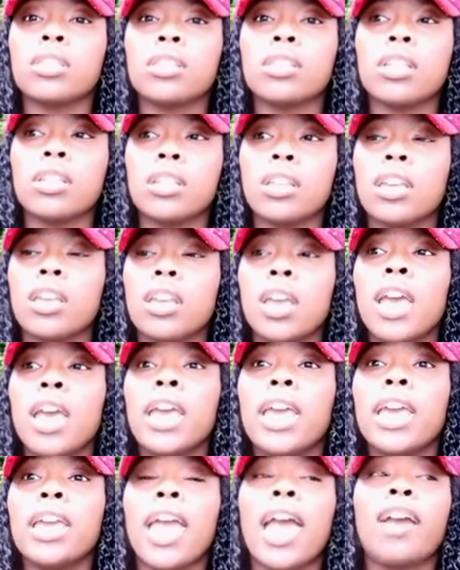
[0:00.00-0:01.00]
he,
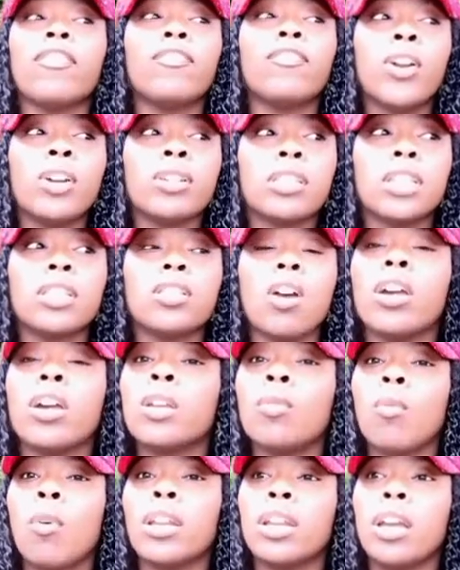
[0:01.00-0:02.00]
he at first he
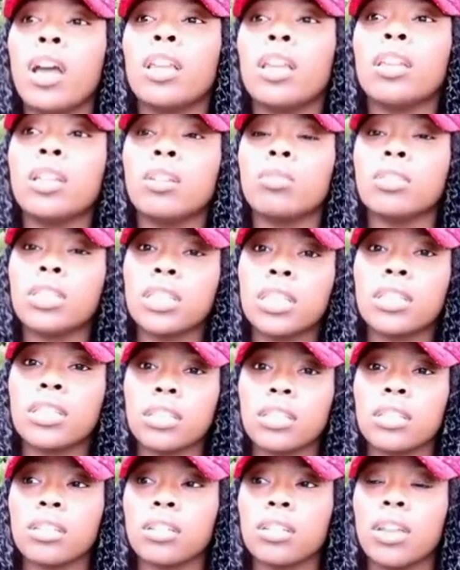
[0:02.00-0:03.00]
thought he wanted her little
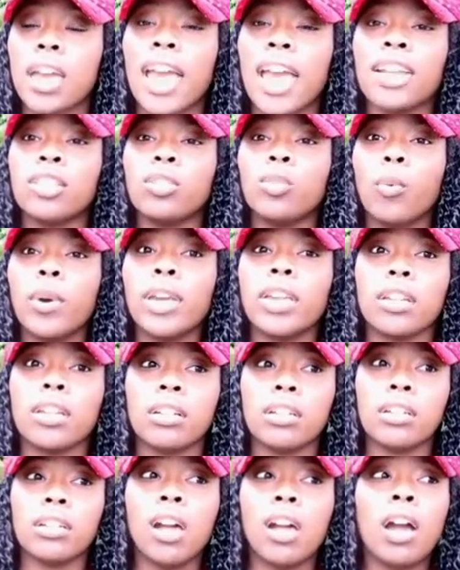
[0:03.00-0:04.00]
sister,
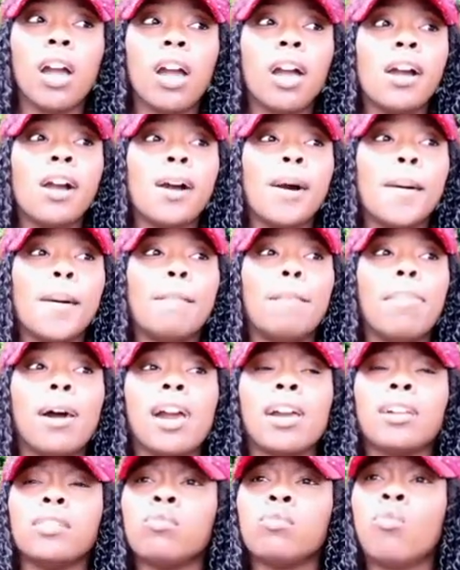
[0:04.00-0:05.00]
Edwina,
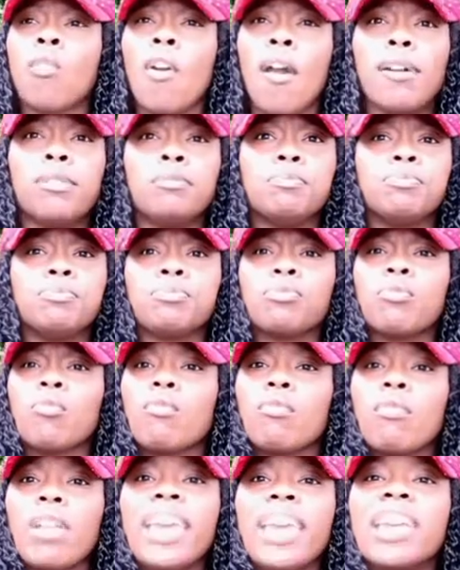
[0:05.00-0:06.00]
but
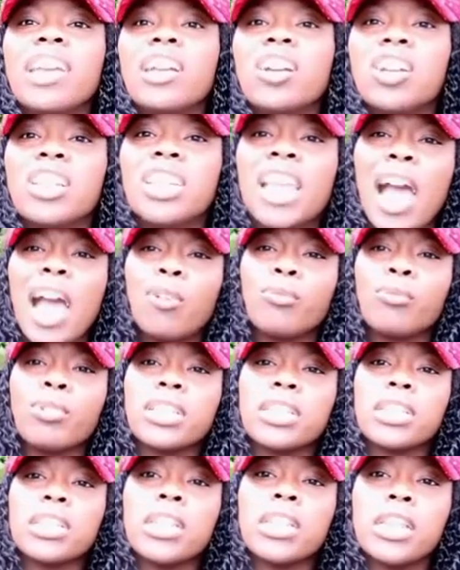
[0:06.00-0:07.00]
he could not
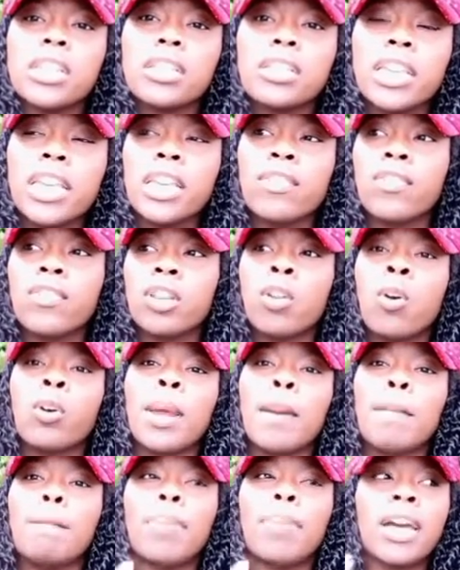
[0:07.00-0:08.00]
resist, even though
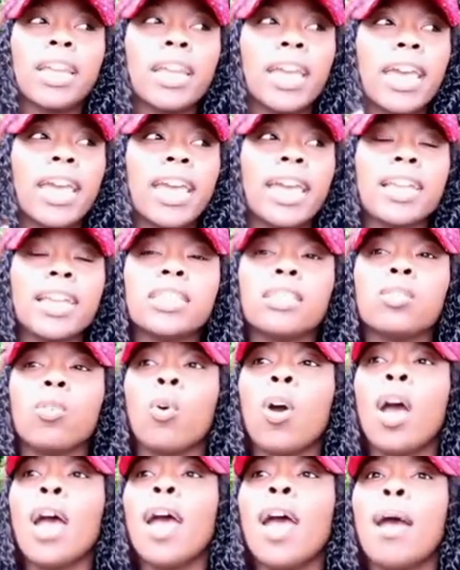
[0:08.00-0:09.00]
they butt heads.
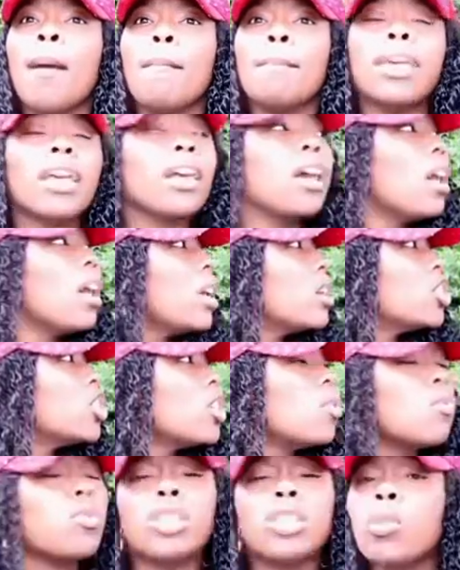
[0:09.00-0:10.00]
So because
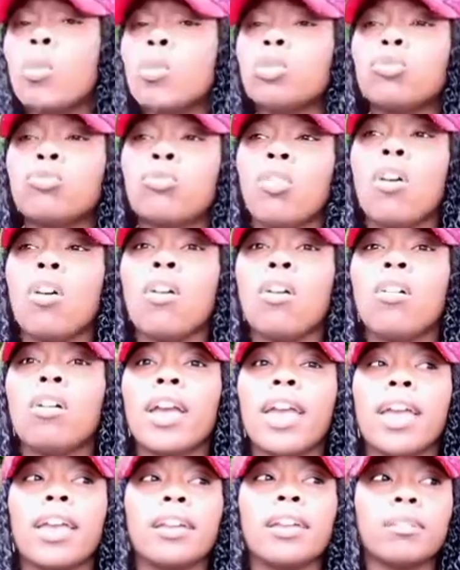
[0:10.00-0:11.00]
she was so
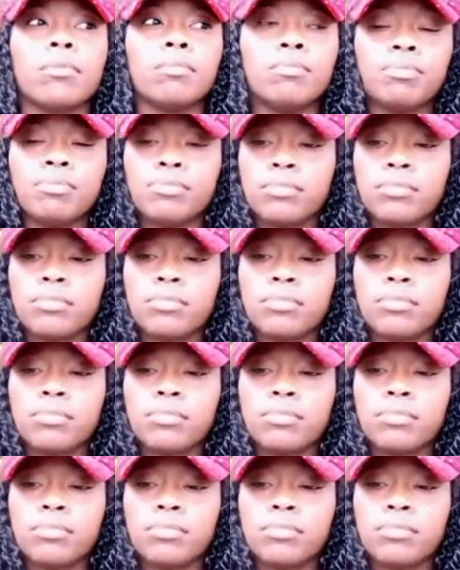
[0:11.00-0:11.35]
strong and